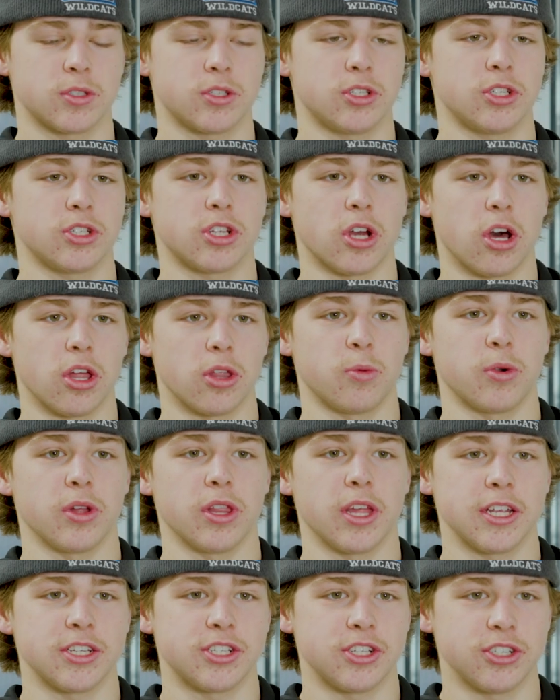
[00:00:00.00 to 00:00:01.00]
Just all the
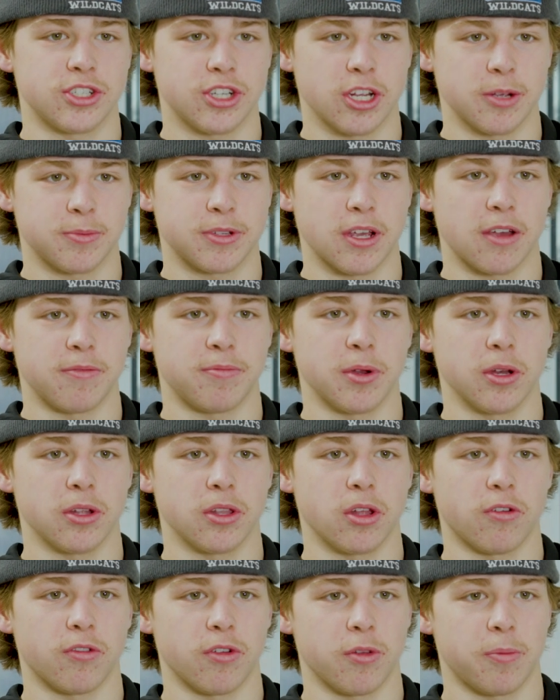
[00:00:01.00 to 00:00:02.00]
relationships I've
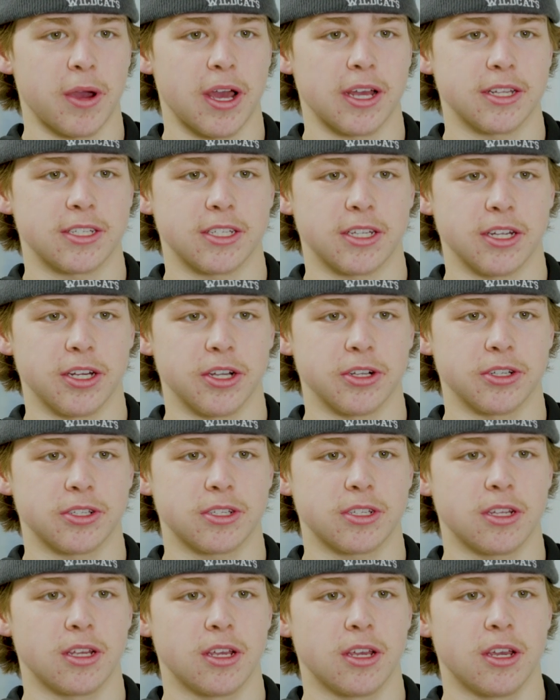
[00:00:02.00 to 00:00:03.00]
built over the past
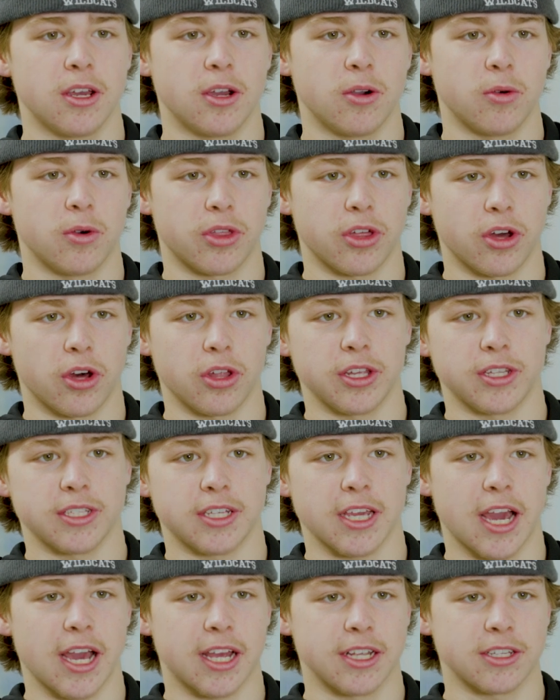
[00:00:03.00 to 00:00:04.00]
years with all these
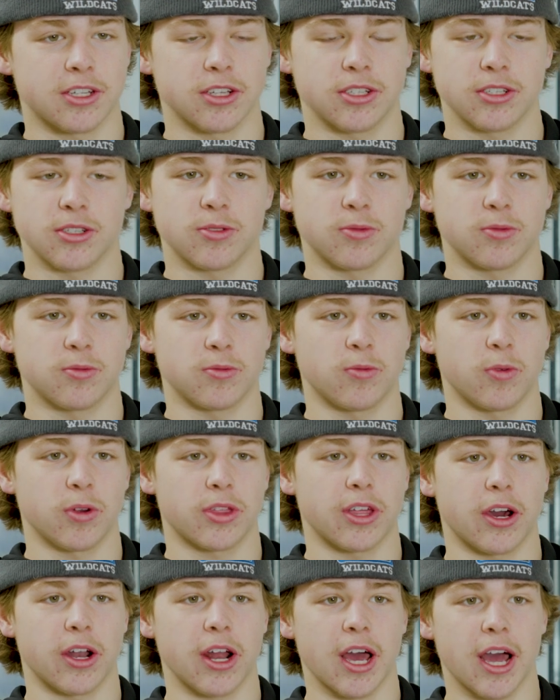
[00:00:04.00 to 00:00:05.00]
guys, because
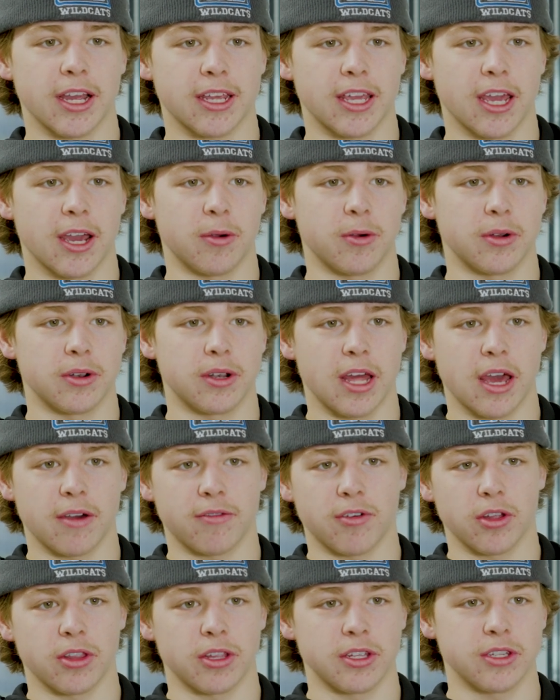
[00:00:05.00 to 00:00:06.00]
without hockey I wouldn't
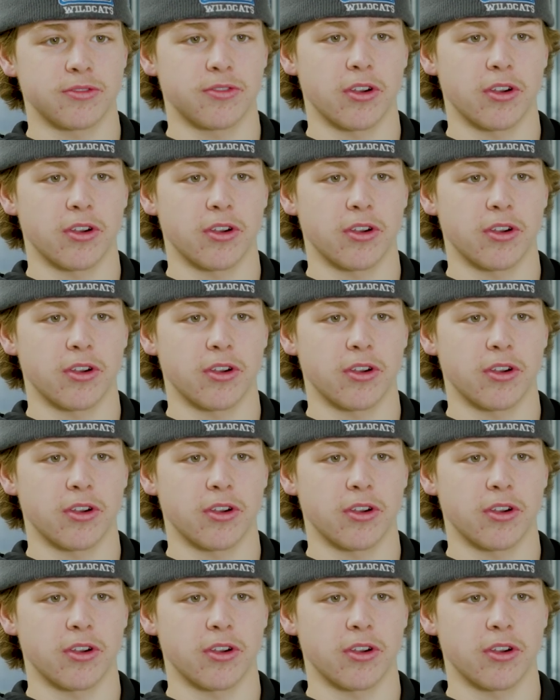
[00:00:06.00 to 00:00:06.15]
have all these